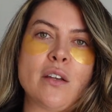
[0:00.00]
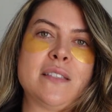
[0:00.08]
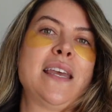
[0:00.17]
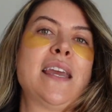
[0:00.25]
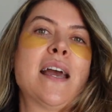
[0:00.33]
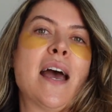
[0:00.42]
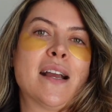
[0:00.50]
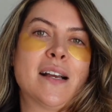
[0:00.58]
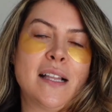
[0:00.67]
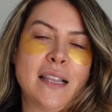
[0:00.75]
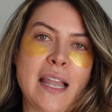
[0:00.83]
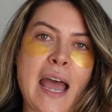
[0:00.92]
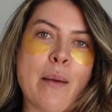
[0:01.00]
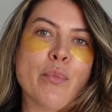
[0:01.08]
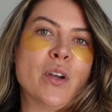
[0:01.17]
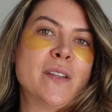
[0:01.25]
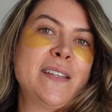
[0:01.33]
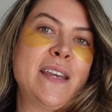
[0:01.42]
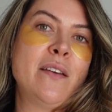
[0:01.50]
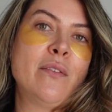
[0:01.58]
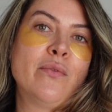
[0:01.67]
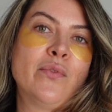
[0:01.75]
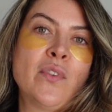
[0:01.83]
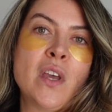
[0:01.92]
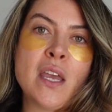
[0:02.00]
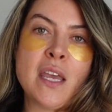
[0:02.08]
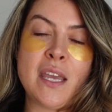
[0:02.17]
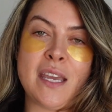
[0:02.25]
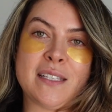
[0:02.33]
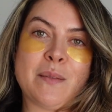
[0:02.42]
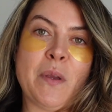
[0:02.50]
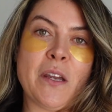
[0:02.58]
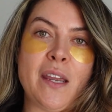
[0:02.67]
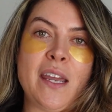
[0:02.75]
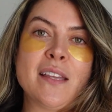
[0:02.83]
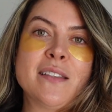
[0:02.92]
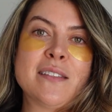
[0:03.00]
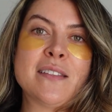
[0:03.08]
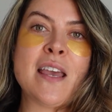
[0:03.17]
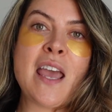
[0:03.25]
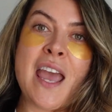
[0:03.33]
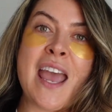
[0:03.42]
it's like a collaborative experience,